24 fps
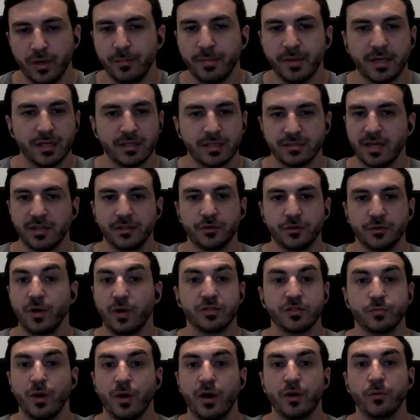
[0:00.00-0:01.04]
because
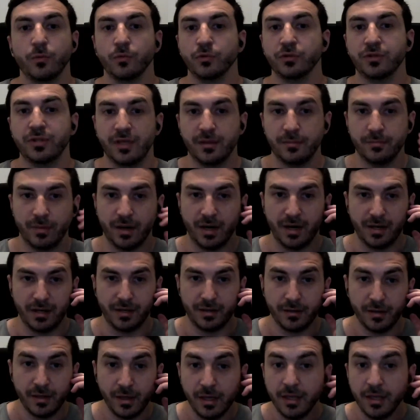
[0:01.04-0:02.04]
otherwise, why would they buy it?